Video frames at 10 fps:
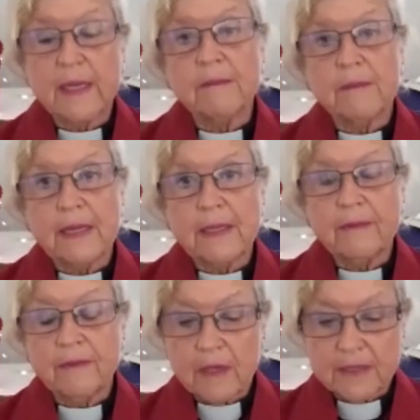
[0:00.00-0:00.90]
and many
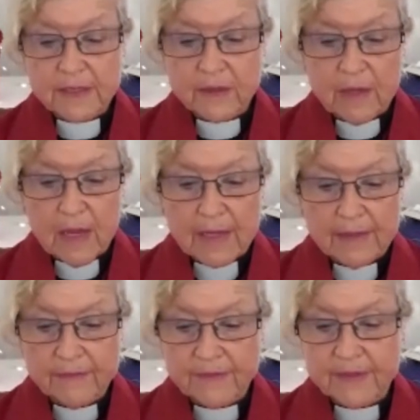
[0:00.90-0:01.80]
have lost their
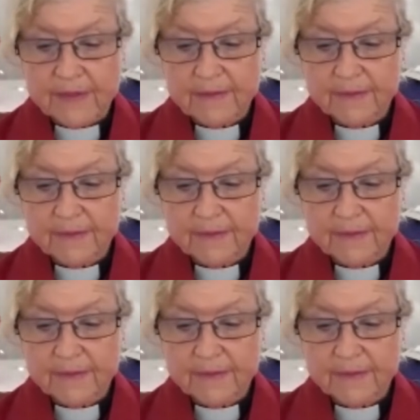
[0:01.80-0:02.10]
lives.